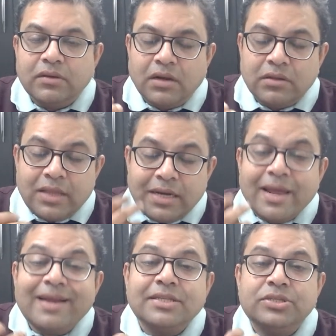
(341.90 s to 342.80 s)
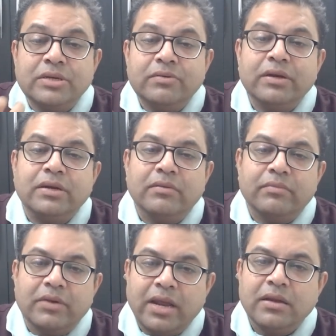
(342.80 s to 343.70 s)
uh, that gets generated
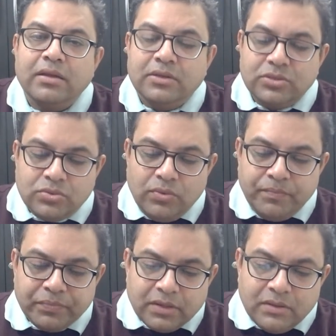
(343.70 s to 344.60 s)
right so